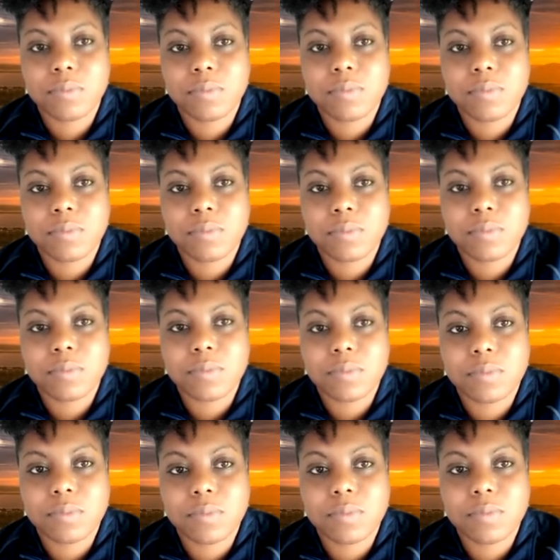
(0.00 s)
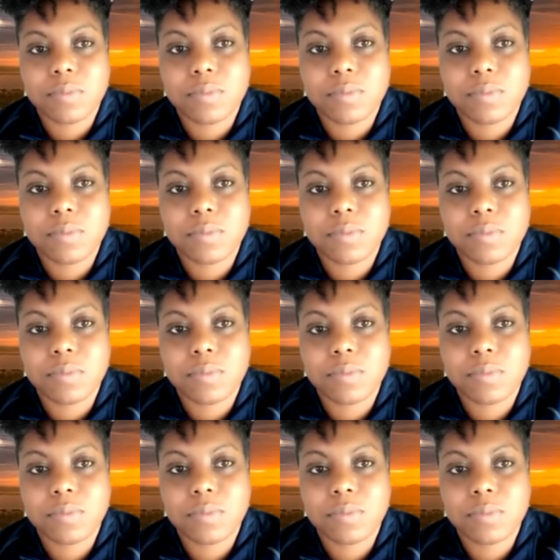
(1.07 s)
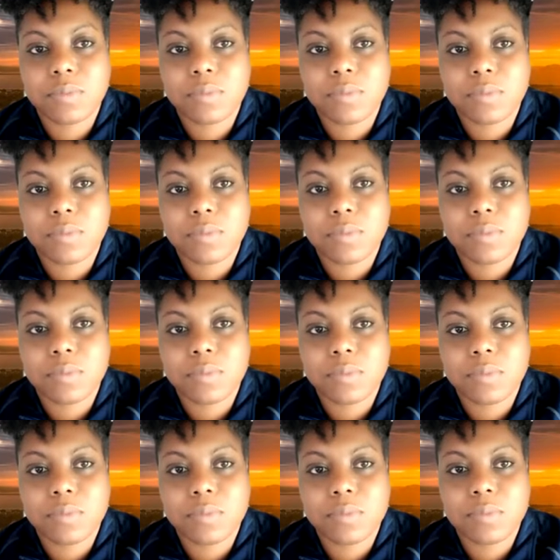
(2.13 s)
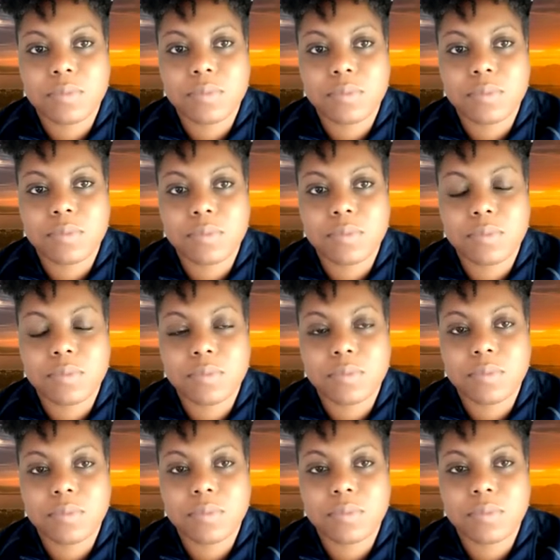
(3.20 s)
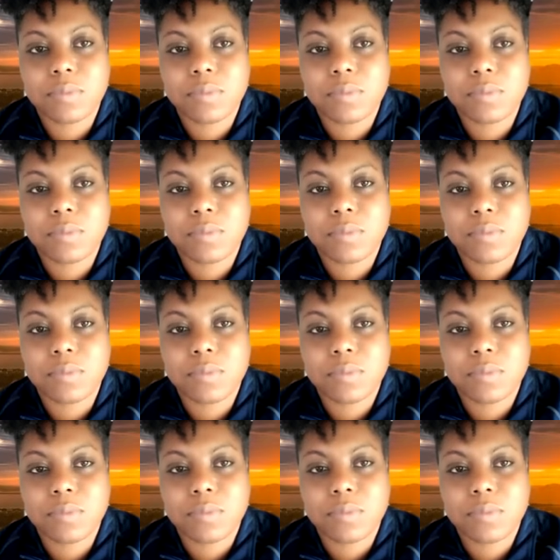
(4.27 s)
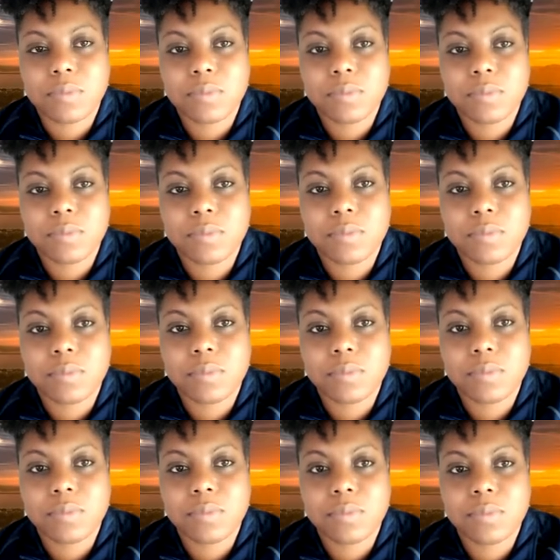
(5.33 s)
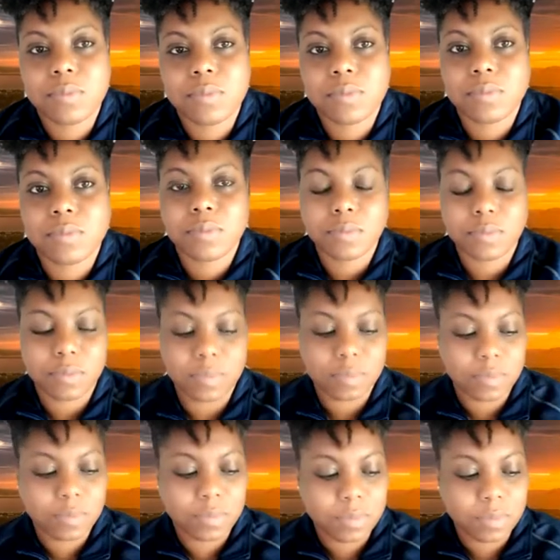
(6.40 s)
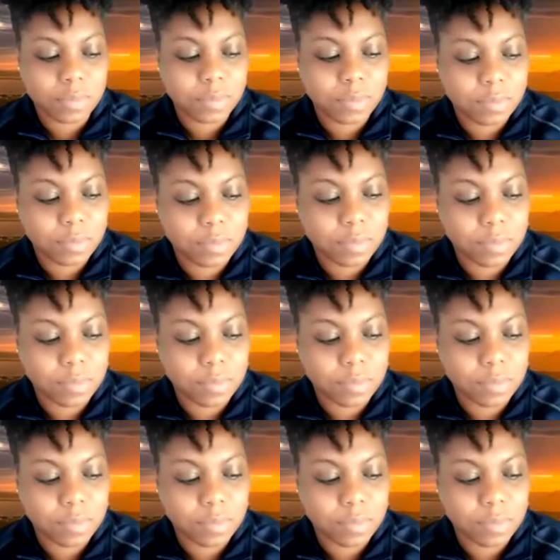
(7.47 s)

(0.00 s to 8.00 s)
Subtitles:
(silent)